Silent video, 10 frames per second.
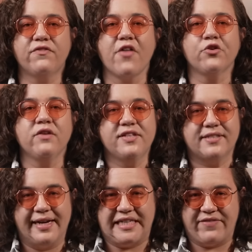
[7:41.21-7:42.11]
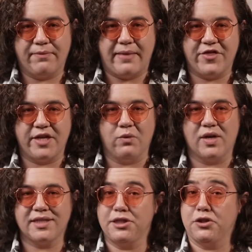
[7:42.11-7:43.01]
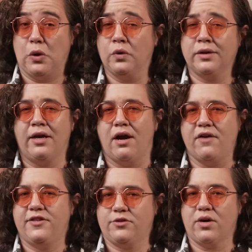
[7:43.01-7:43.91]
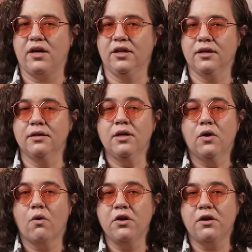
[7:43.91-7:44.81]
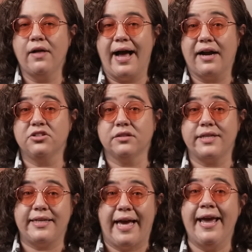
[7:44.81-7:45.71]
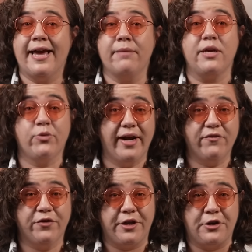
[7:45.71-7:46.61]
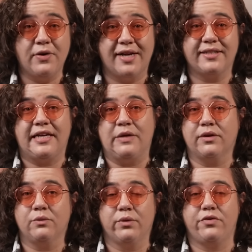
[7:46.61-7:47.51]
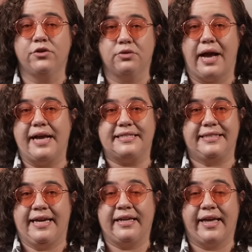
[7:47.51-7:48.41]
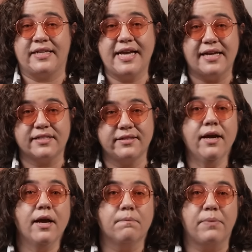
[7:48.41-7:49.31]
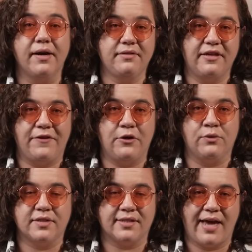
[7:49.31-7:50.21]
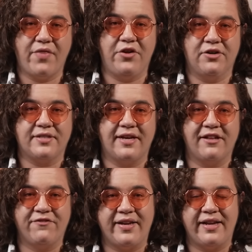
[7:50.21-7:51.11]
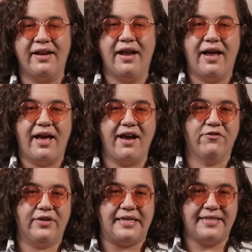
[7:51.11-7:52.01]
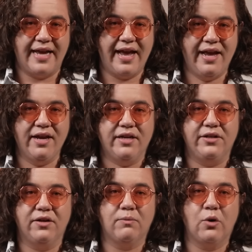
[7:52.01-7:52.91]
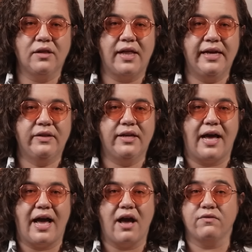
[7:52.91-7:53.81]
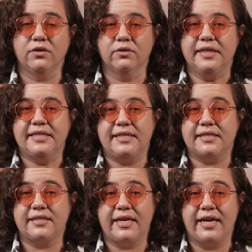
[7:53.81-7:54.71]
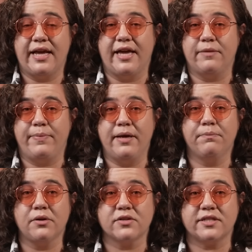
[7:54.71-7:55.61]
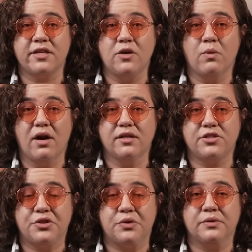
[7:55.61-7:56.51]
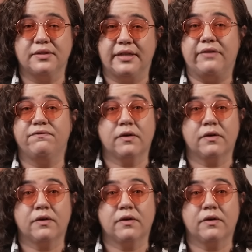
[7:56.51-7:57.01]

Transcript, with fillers: The father of the scientific method wasn't totally off his rocker. Oil actually can be great for you, as anyone with dry skin can attest. But if you slather yourself in it every day, you're more likely to have greasy skin and pimples than you are to live